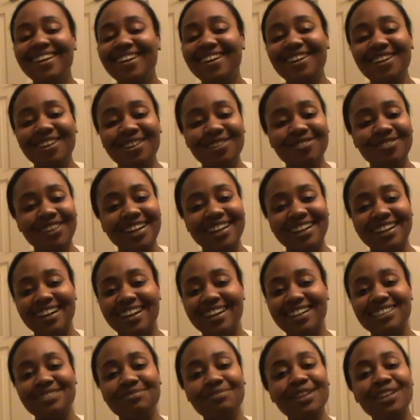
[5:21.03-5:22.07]
Oh my
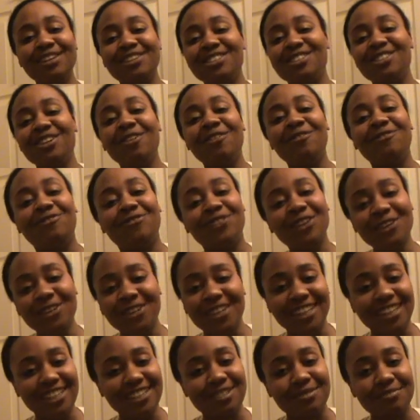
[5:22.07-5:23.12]
gosh, men are so
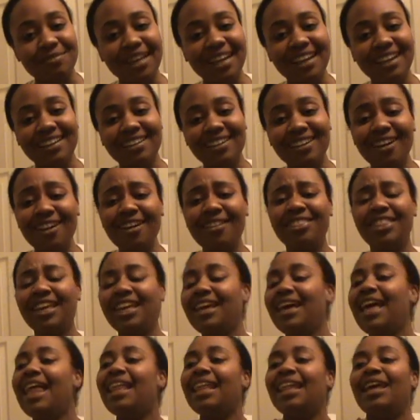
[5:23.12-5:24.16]
foolish, man. Y'all
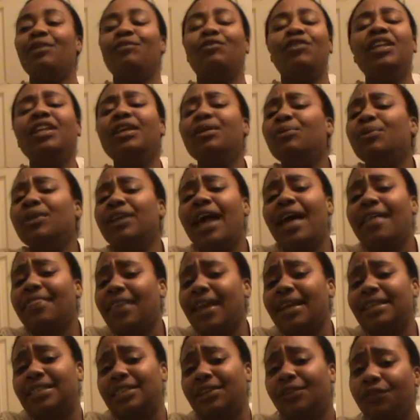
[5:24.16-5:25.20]
think, like, really we're not
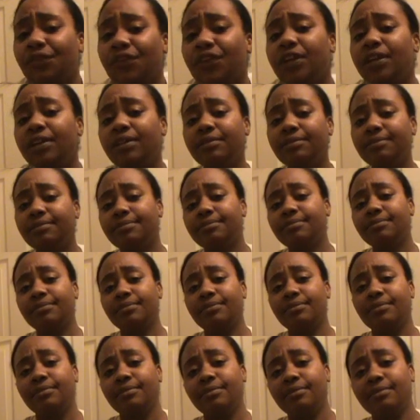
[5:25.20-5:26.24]
that different.
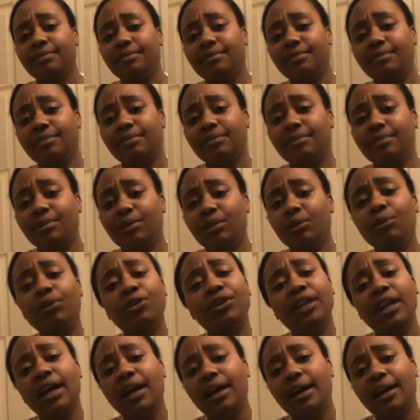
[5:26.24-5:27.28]

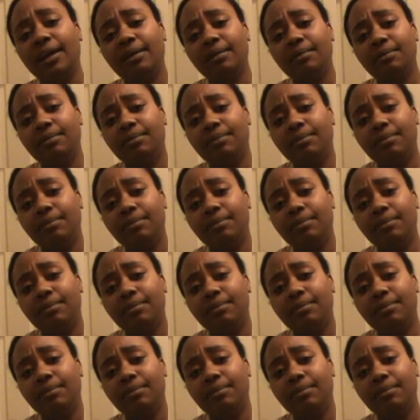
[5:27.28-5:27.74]
We're not.